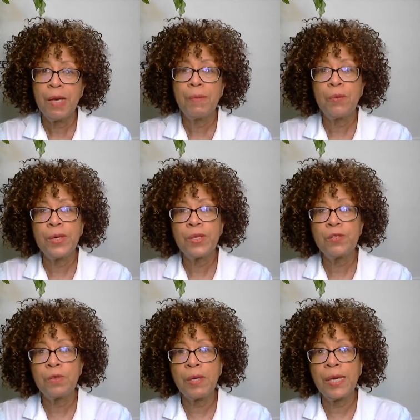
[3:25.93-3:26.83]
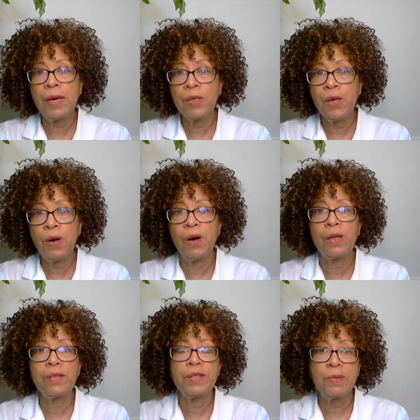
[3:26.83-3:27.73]
But when you drink
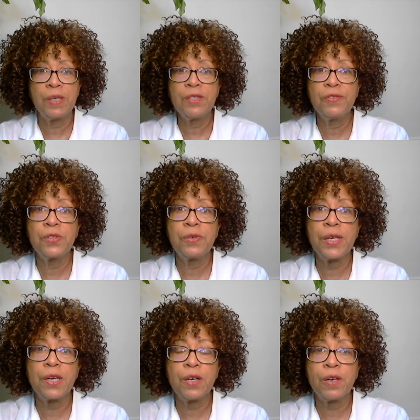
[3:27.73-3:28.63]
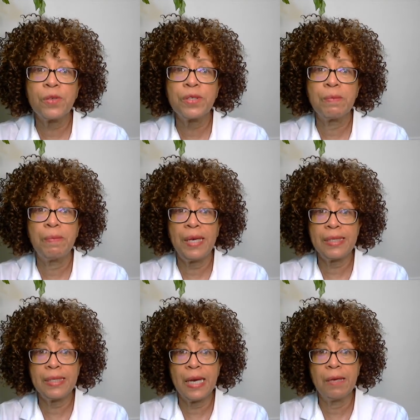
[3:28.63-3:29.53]
alcohol, especially if you drink it close to
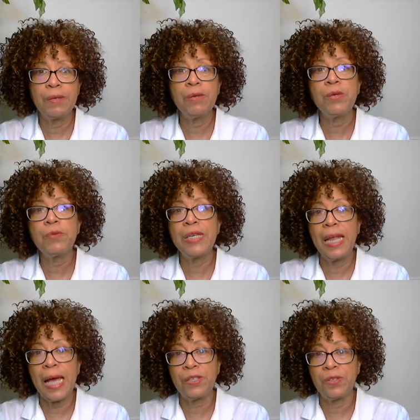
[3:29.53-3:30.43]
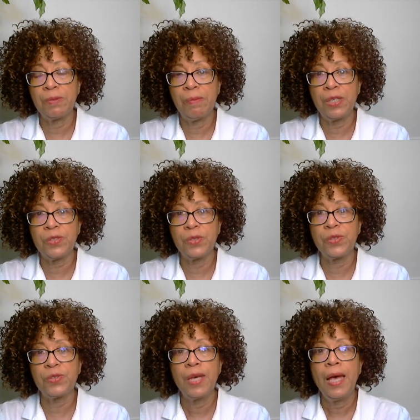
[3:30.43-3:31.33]
bedtime, it will relax your
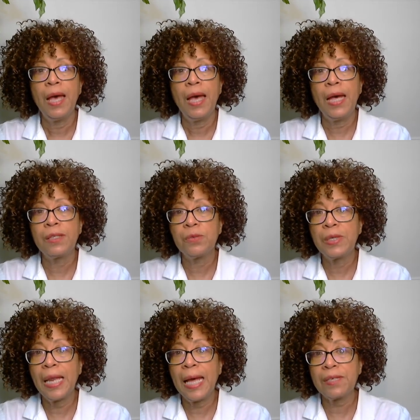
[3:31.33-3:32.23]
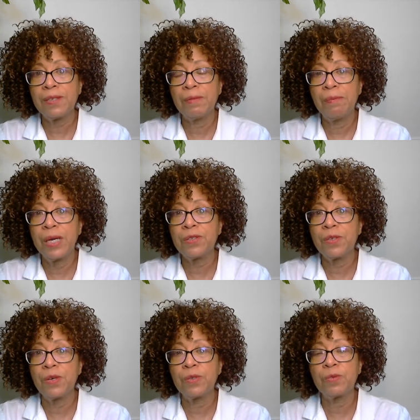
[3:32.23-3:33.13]
muscles. And the relaxed
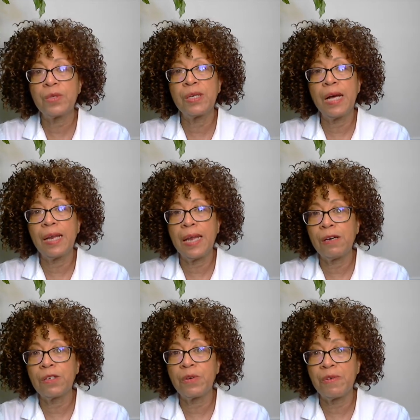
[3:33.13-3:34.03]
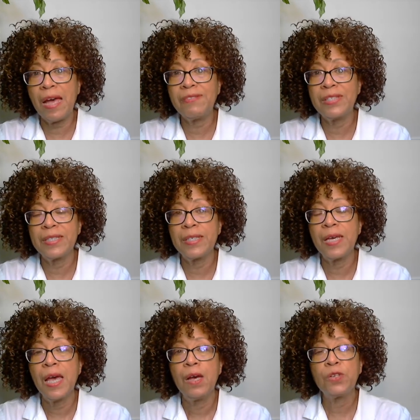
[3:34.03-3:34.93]
muscles will allow
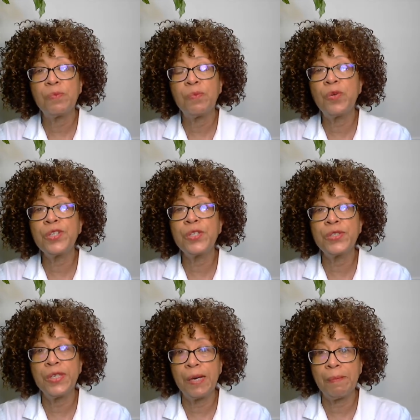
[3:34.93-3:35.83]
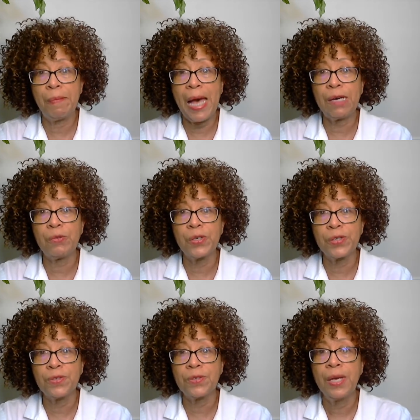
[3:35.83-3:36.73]
gravity to pull your tongue
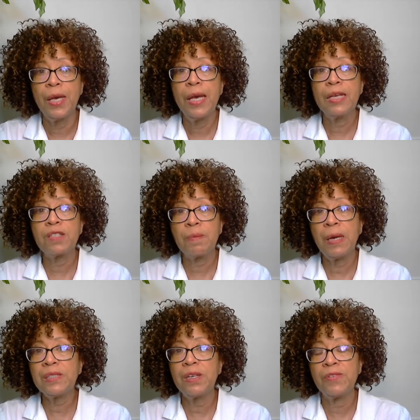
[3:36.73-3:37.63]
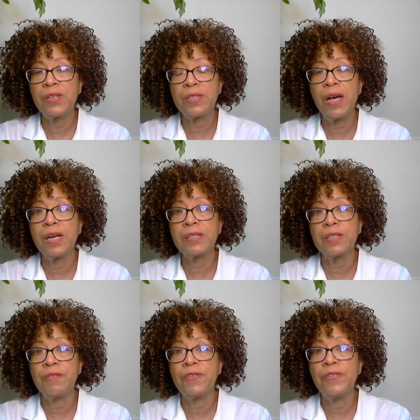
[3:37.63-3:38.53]
backwards, especially if your tongue
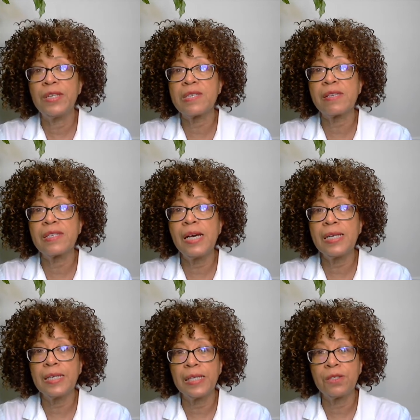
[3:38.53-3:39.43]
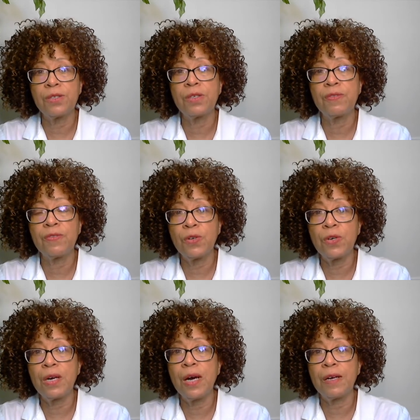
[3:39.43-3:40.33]
doesn't fit snugly into the
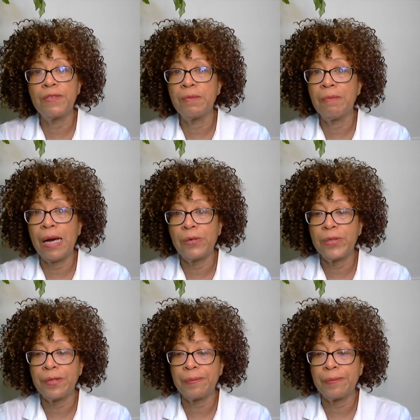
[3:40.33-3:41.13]
floor of the mouth.